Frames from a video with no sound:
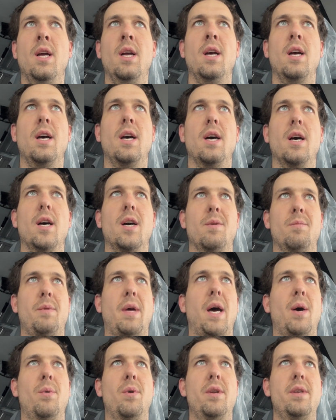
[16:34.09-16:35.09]

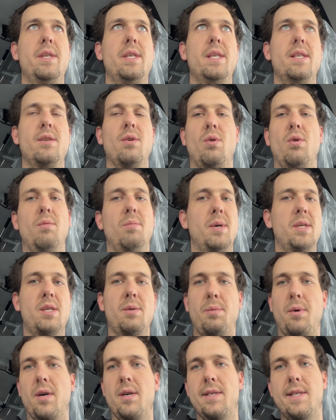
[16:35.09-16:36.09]
that one needs a whole bunch of
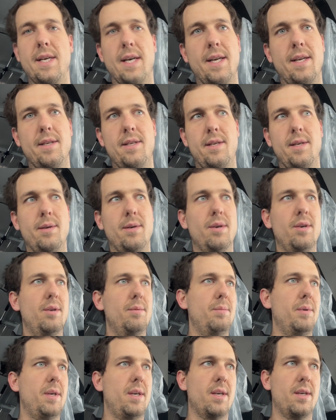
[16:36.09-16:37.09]
parts added to it
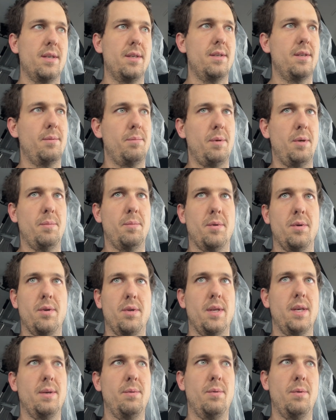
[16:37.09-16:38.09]
because the people
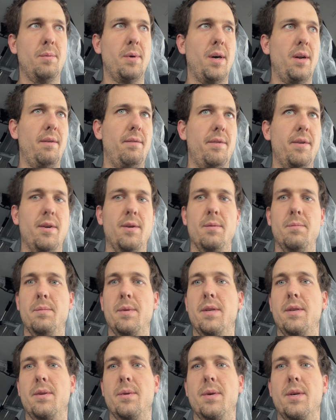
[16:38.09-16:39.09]
that we bought it from
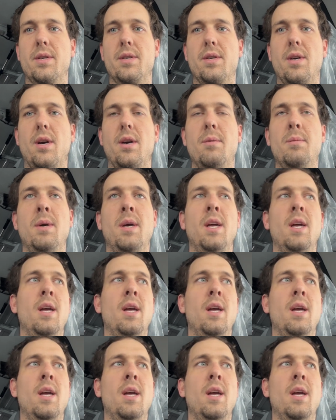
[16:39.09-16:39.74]
didn't do a good job